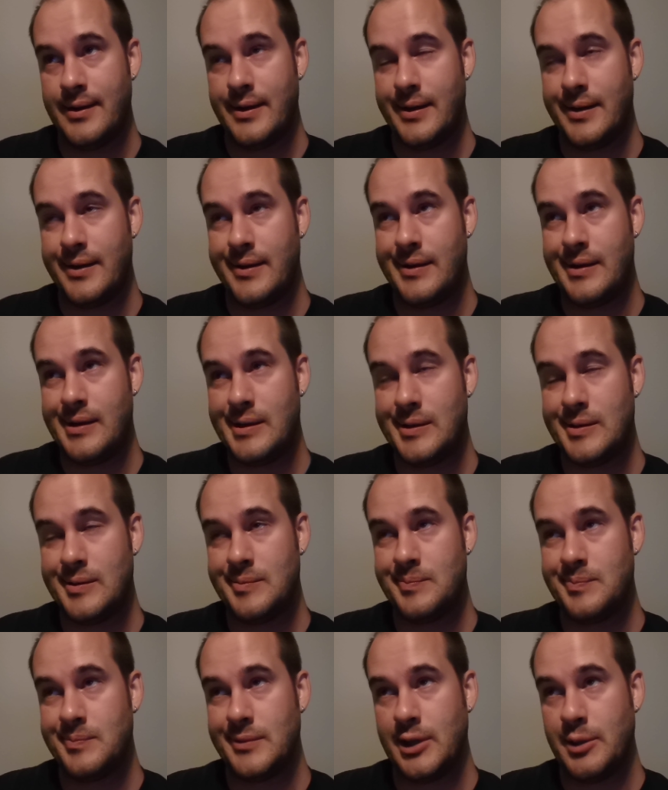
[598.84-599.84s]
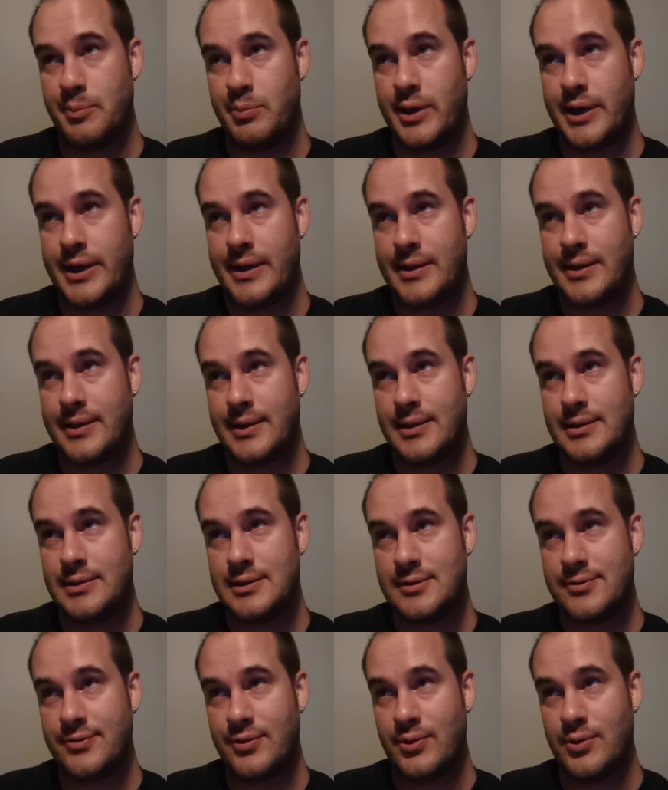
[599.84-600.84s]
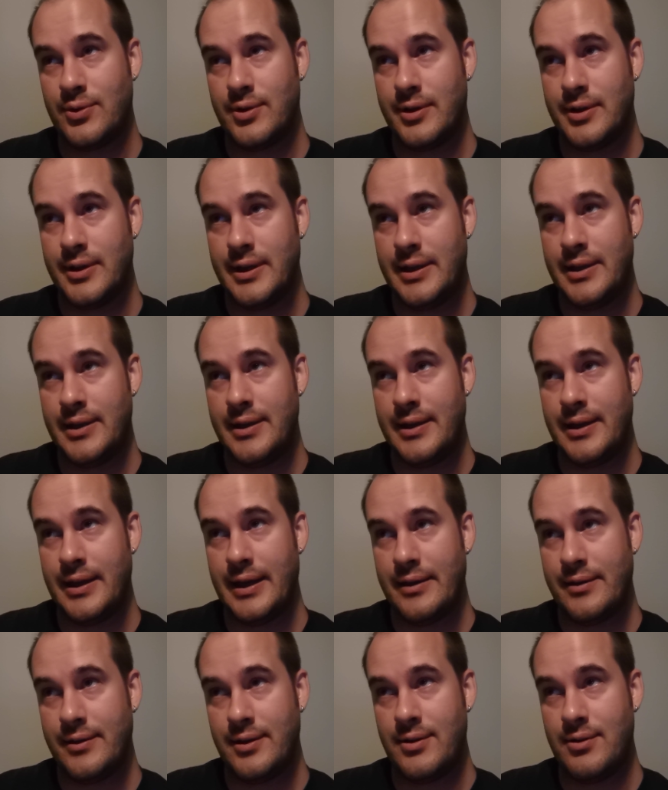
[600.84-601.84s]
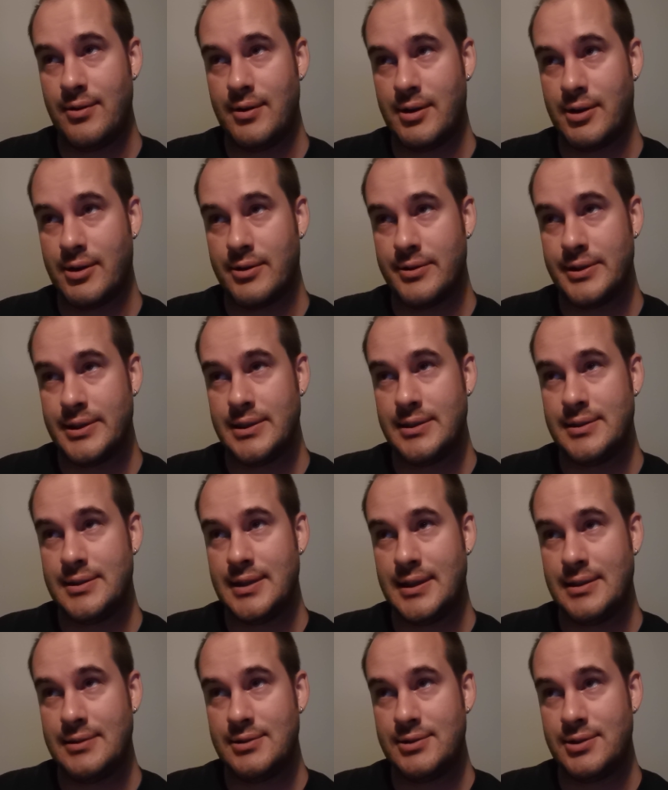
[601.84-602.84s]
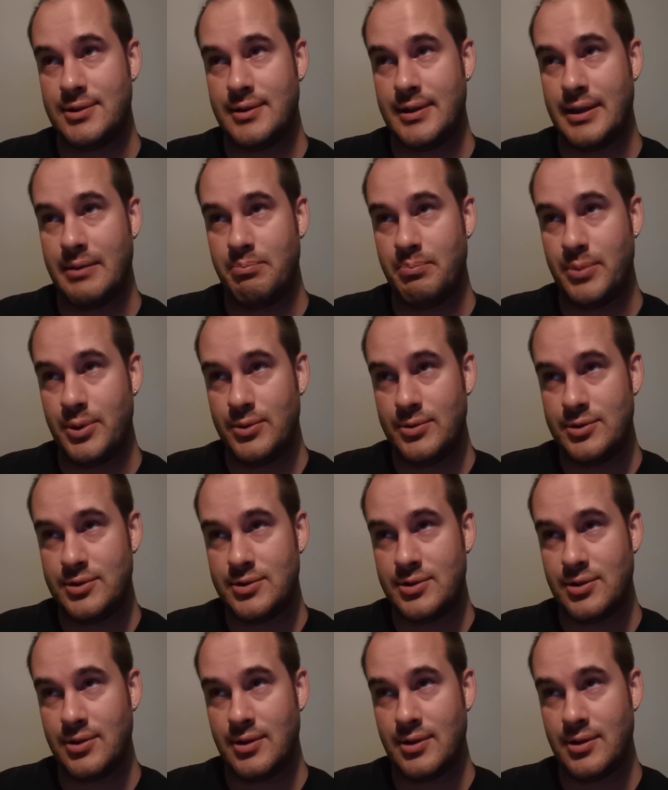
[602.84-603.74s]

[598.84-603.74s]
The brackets for the ethanol content sensor and boost